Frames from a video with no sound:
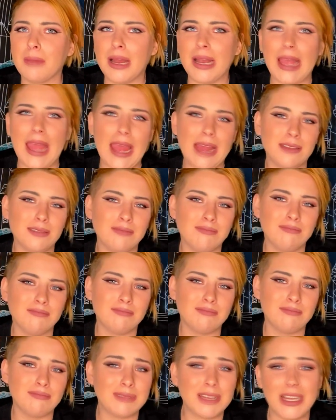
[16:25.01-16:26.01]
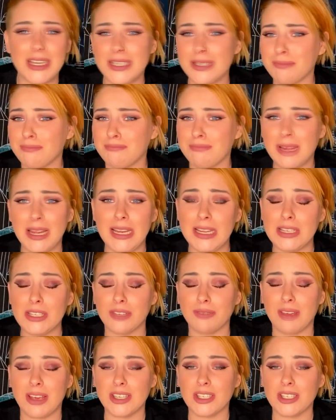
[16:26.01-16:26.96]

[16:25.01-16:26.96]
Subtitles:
Again, there's millions of